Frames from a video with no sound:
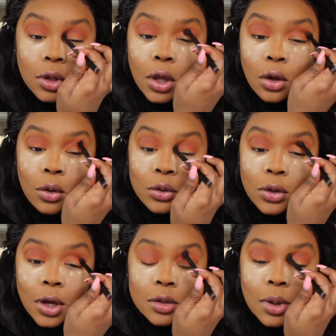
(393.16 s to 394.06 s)
Yo,
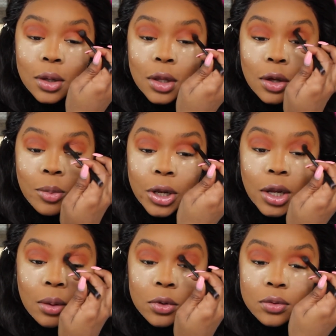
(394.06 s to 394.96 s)
you guys probably hear my
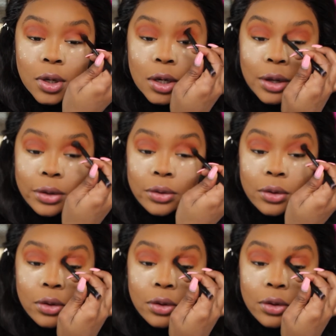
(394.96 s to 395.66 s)
neighbors right now.